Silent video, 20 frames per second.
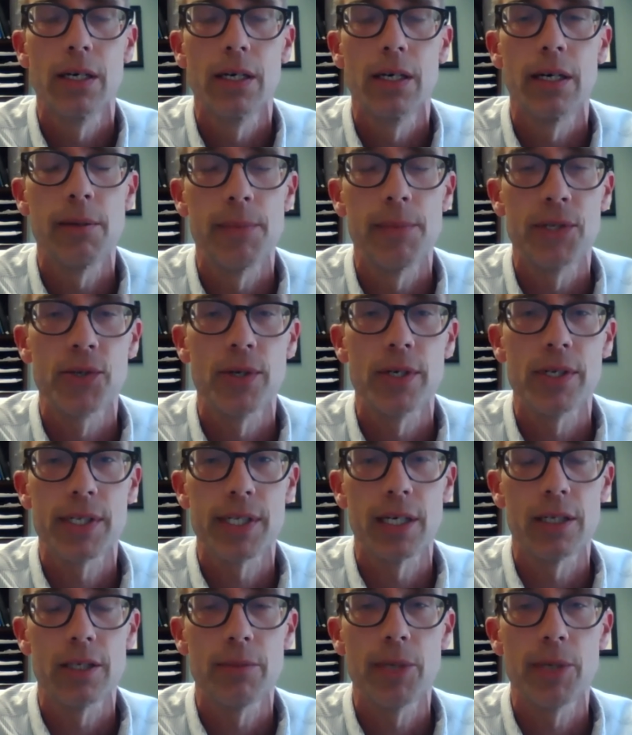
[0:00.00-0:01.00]
and sort of
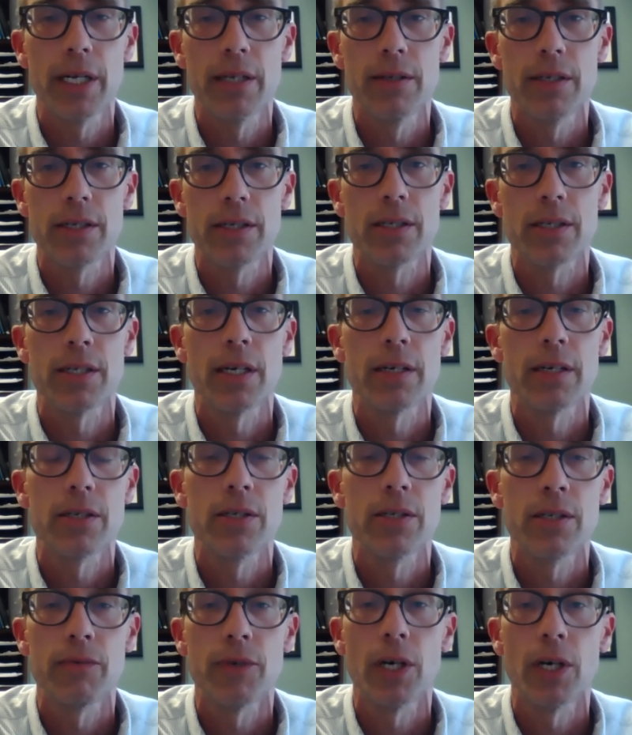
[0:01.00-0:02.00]
celebrating the
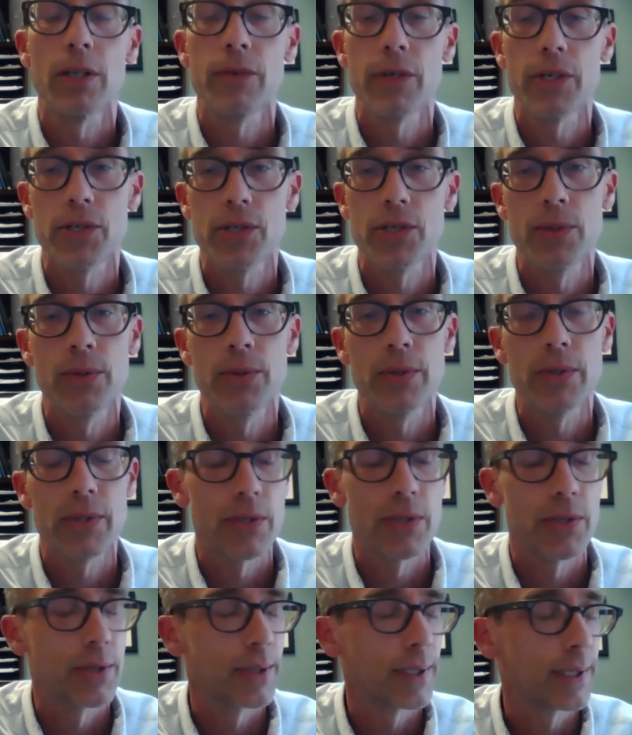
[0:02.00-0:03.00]
successes of all of our
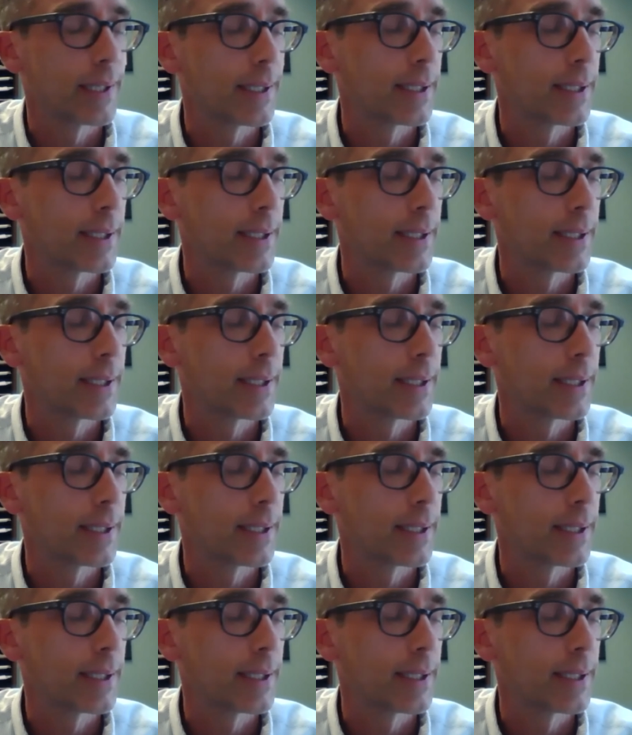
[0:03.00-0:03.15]
students.